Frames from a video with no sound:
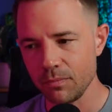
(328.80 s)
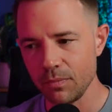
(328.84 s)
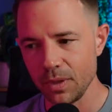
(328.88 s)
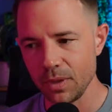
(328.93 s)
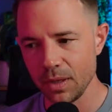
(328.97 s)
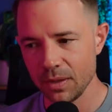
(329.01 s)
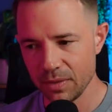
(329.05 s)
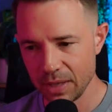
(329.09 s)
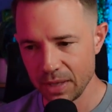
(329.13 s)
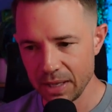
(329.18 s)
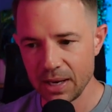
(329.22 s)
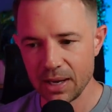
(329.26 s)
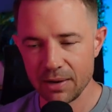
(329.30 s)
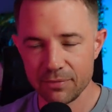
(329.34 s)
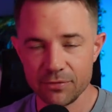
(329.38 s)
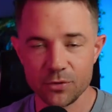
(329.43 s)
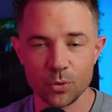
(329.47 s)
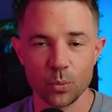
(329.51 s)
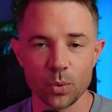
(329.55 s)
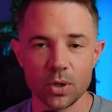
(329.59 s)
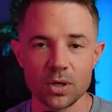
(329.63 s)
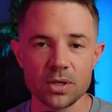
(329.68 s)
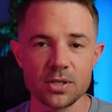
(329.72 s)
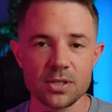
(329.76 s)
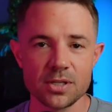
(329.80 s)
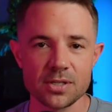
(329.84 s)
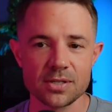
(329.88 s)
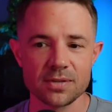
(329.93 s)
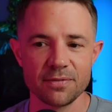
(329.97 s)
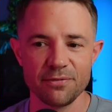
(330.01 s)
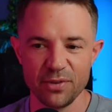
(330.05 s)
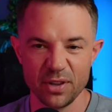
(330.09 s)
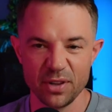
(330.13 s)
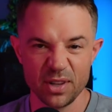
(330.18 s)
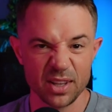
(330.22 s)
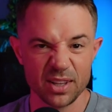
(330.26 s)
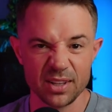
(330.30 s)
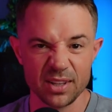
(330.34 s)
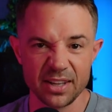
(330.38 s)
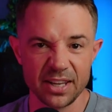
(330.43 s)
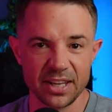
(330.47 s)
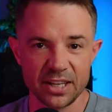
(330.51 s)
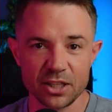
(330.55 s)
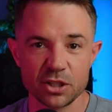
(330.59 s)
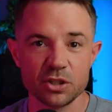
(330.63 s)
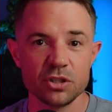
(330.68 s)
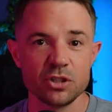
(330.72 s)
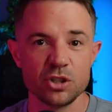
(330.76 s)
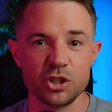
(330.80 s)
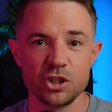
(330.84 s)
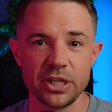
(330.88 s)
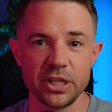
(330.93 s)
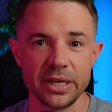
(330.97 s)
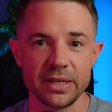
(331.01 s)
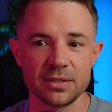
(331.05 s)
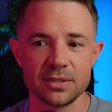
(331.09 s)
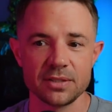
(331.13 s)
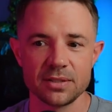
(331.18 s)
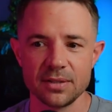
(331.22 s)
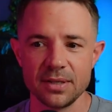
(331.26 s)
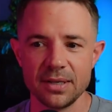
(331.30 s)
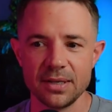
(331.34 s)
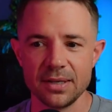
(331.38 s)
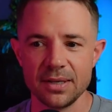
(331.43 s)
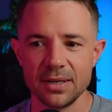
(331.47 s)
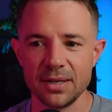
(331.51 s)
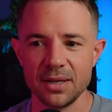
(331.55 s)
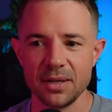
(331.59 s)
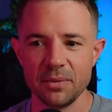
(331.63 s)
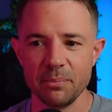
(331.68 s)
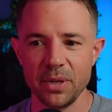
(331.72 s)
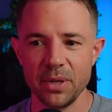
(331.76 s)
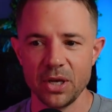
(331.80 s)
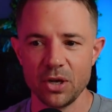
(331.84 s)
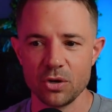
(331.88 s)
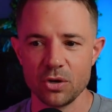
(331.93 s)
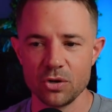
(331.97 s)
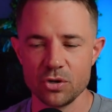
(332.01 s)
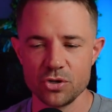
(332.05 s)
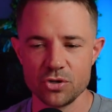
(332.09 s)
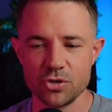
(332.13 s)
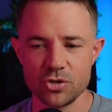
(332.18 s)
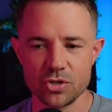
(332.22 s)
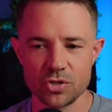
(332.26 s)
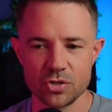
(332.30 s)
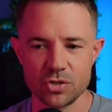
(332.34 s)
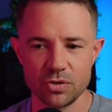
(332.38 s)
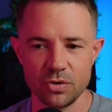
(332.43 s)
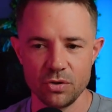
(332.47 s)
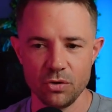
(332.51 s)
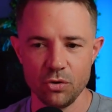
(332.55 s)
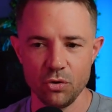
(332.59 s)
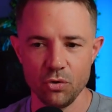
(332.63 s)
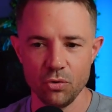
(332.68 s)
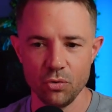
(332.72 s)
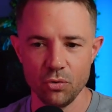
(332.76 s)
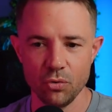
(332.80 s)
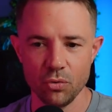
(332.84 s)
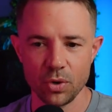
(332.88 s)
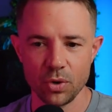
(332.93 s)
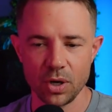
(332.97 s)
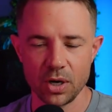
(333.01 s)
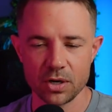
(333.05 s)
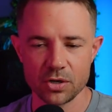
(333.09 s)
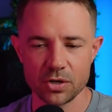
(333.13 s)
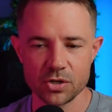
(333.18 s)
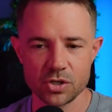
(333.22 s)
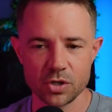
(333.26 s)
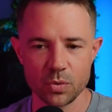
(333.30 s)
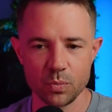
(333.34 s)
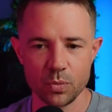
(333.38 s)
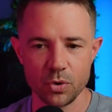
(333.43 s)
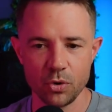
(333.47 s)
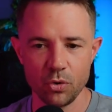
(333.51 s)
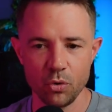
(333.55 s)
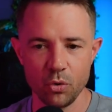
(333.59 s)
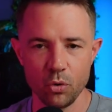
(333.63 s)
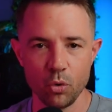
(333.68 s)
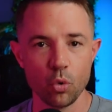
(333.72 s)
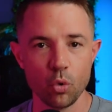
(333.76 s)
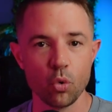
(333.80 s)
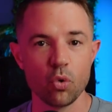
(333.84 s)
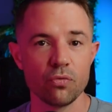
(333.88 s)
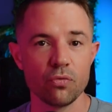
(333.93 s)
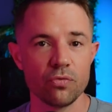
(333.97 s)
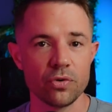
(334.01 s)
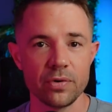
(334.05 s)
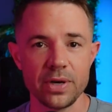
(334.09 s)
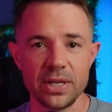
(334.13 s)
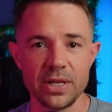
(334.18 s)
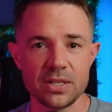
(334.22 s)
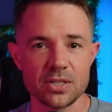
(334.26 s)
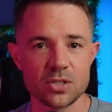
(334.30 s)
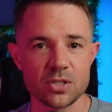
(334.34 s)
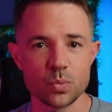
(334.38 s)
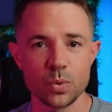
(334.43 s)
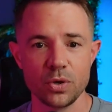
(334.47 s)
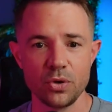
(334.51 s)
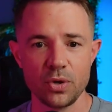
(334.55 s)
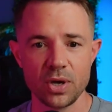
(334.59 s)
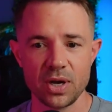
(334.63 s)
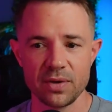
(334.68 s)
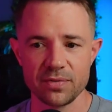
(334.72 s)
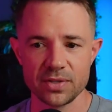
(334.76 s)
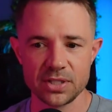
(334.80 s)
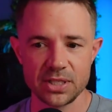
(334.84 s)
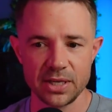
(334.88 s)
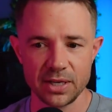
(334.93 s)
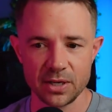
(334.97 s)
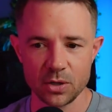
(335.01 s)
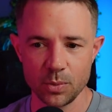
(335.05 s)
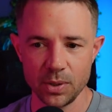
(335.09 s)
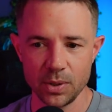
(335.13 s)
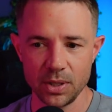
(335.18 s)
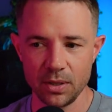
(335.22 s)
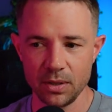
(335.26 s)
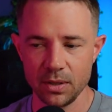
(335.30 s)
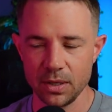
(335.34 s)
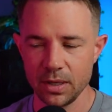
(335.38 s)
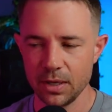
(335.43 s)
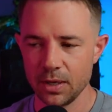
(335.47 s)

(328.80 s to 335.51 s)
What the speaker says: then afterwards feeling like shit because you are someone who overeats when you have a takeaway.